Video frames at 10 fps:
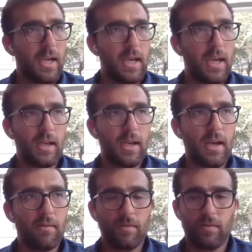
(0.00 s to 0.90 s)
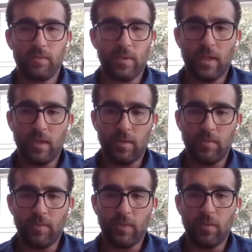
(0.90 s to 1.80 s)
and have
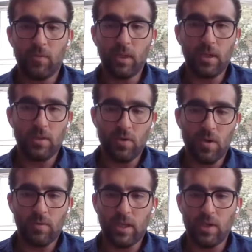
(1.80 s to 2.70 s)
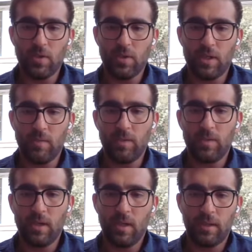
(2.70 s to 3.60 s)
really strong relationships
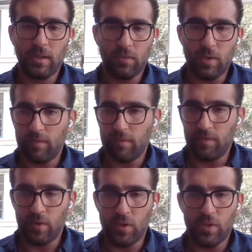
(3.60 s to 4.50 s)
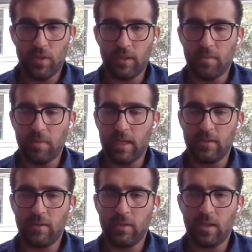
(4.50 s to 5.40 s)
that we've nurturing the
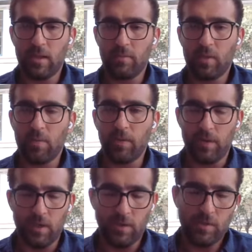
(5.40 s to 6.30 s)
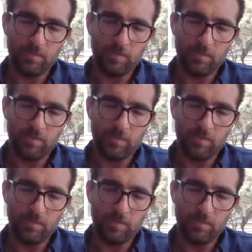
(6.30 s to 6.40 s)
past couple of years.